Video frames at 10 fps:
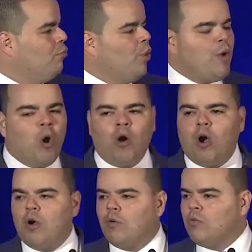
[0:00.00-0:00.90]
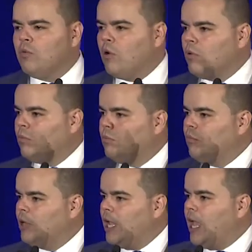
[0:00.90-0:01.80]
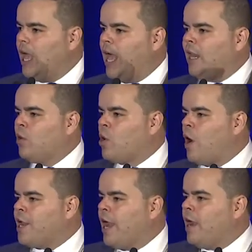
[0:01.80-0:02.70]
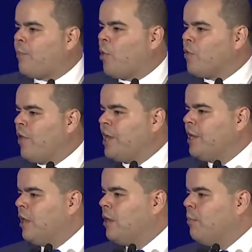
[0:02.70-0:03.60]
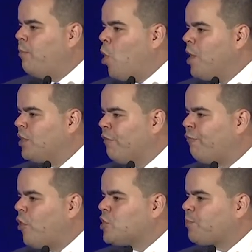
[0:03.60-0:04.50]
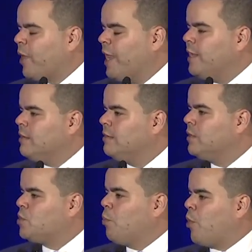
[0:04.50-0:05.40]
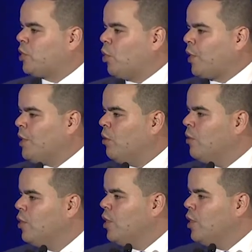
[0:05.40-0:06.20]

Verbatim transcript: we were at LaGuardia Airport ready to board the first plane to Puerto Rico.